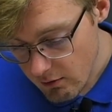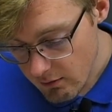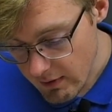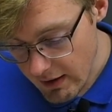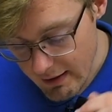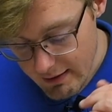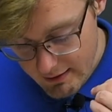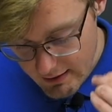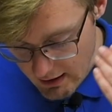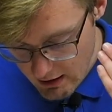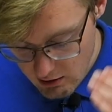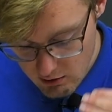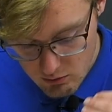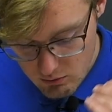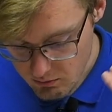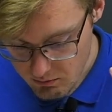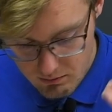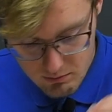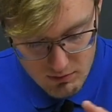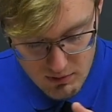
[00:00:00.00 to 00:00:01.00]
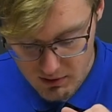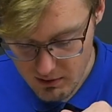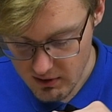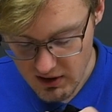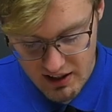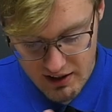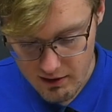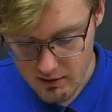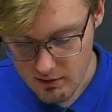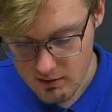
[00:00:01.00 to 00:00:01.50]
Right now,
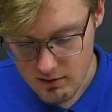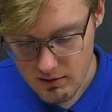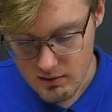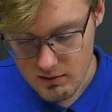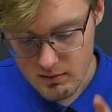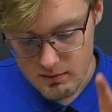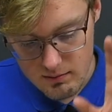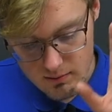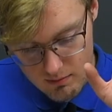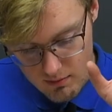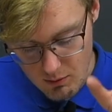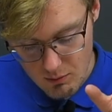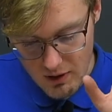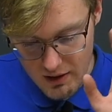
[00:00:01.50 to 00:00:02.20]
like the